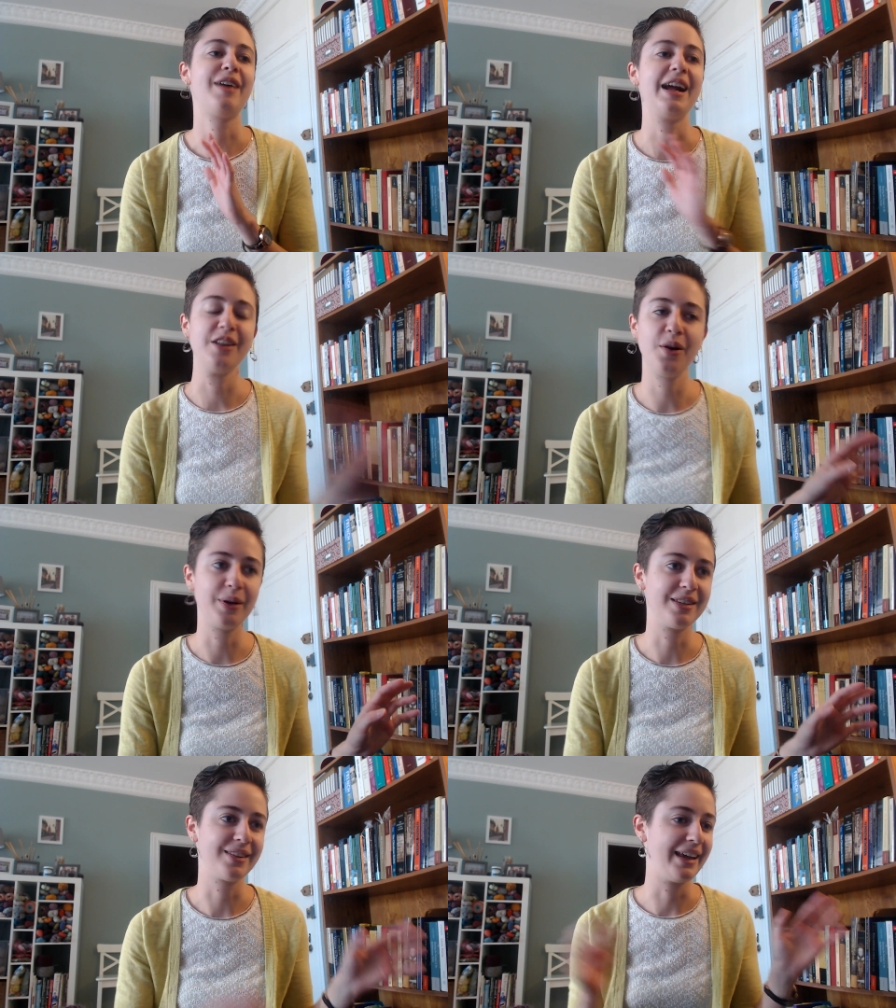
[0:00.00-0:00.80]
I know
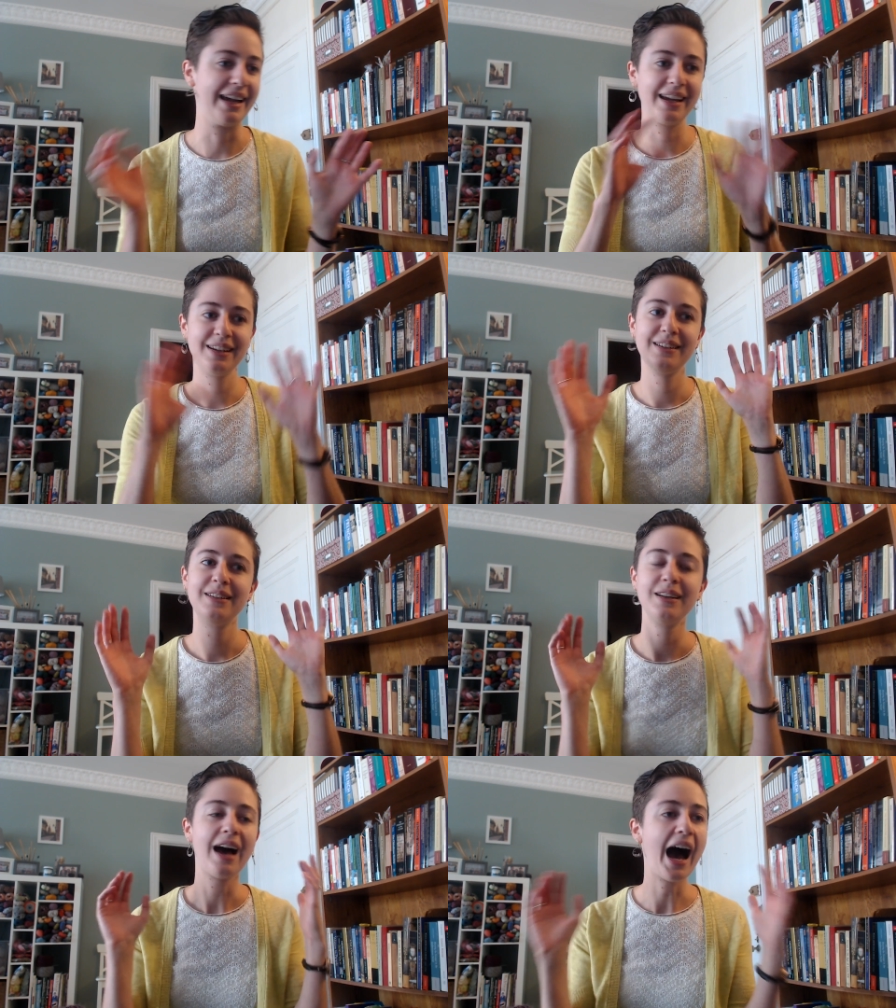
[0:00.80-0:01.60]
it's like
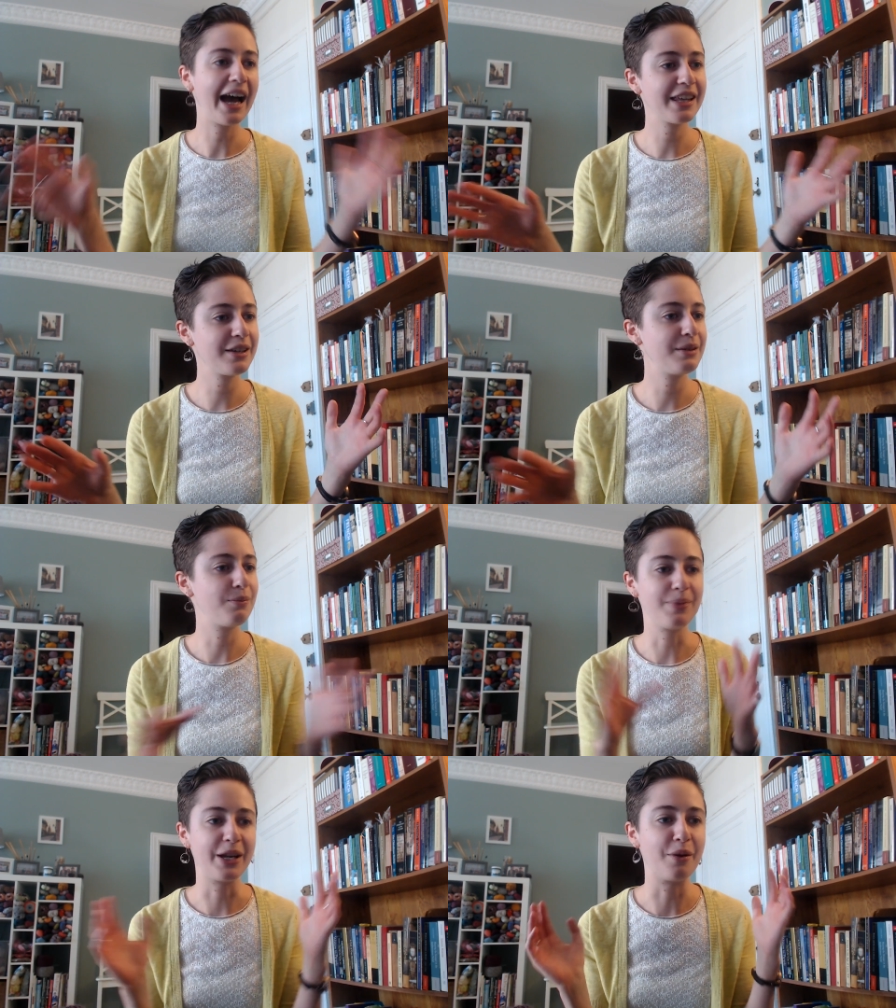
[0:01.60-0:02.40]
highly,
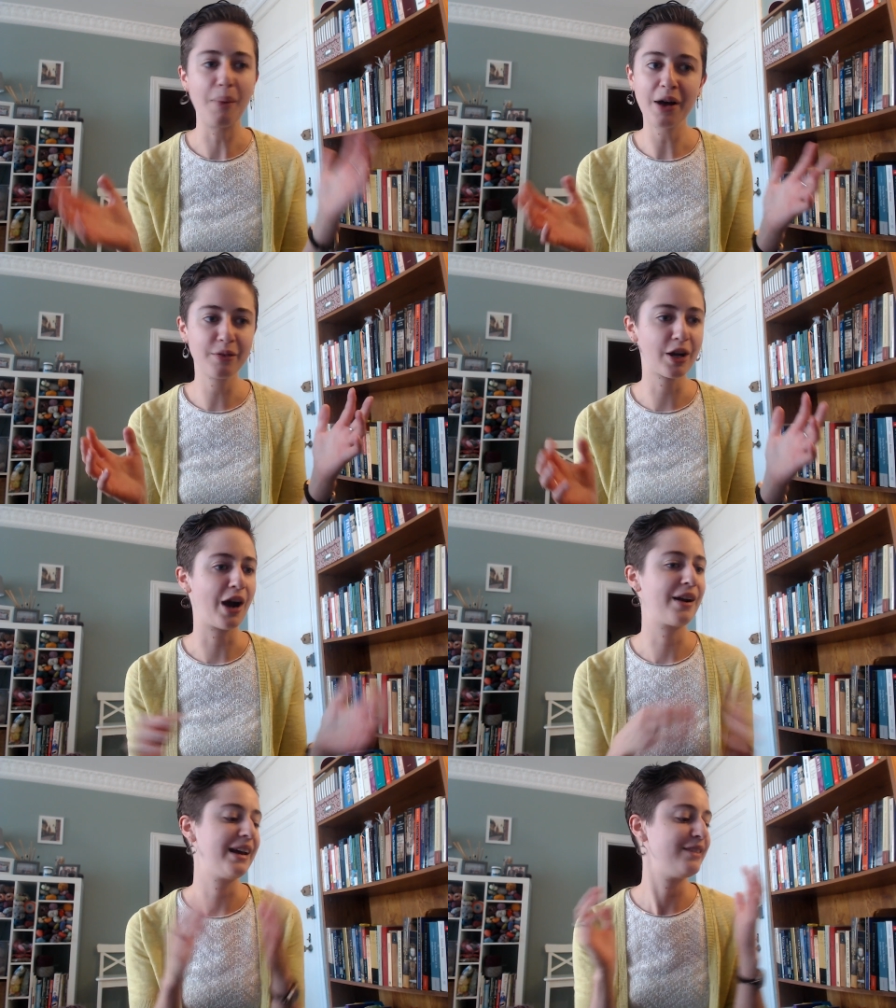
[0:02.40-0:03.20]
you know, well
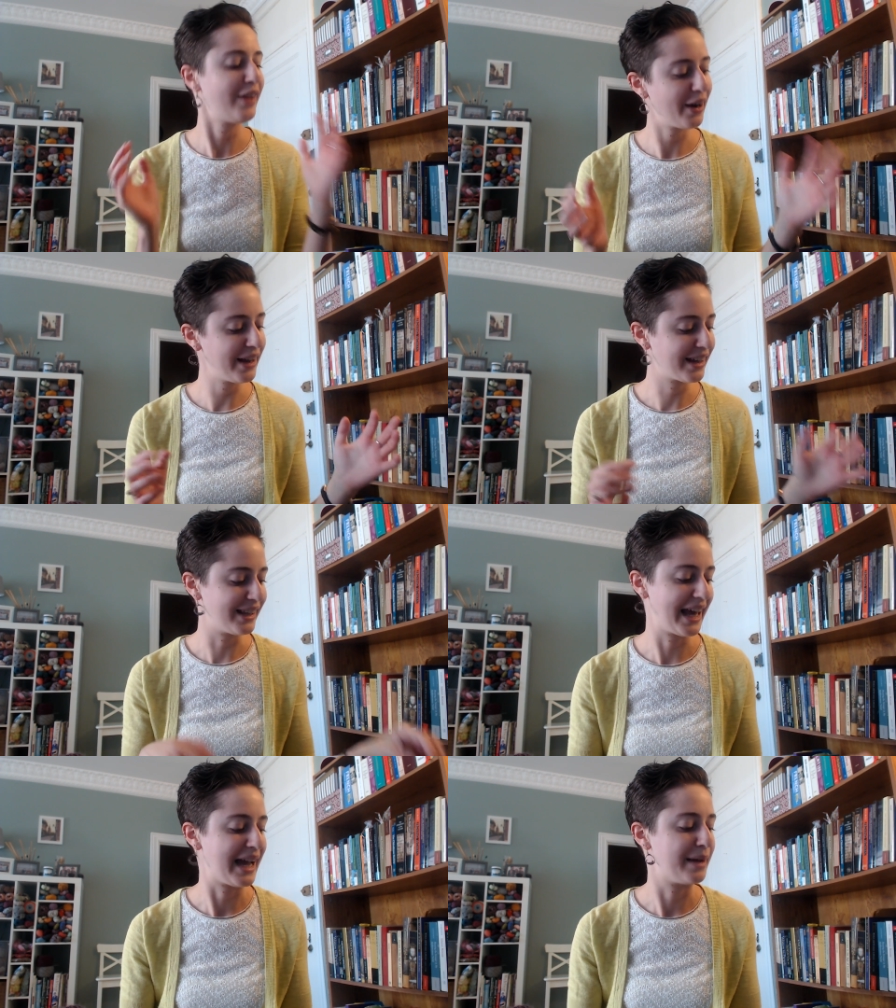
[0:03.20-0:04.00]
regarded, very
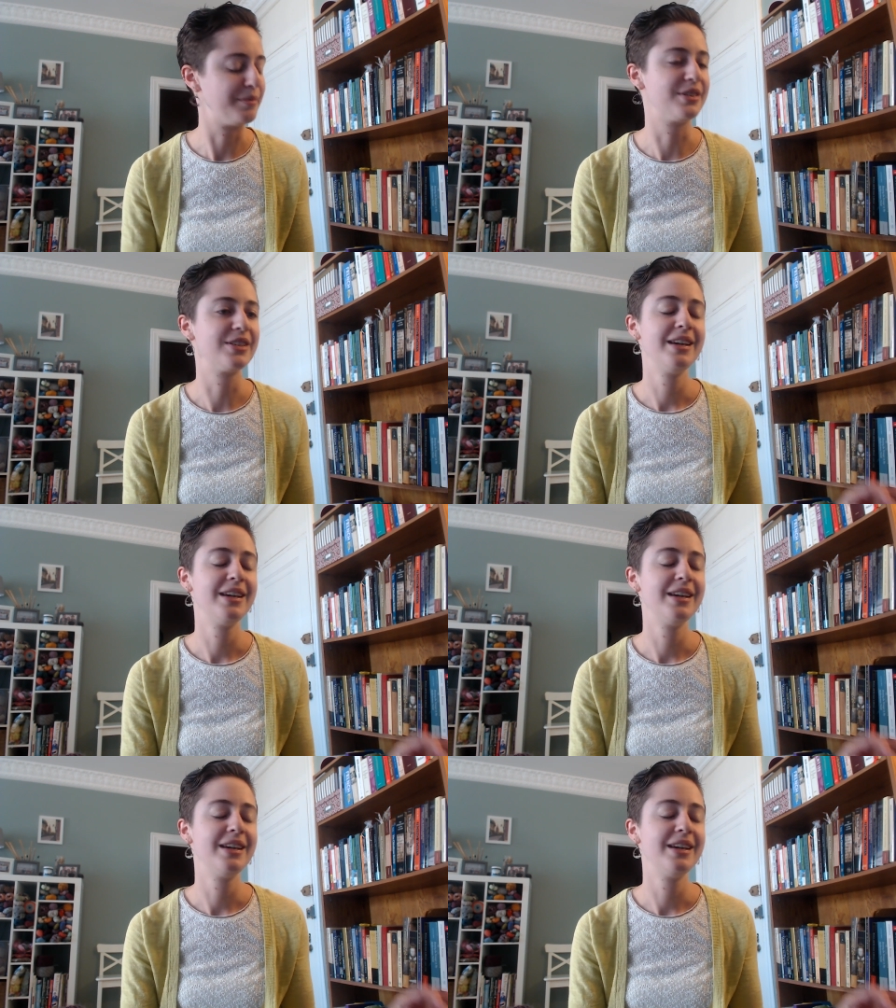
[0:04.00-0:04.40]
acclaimed.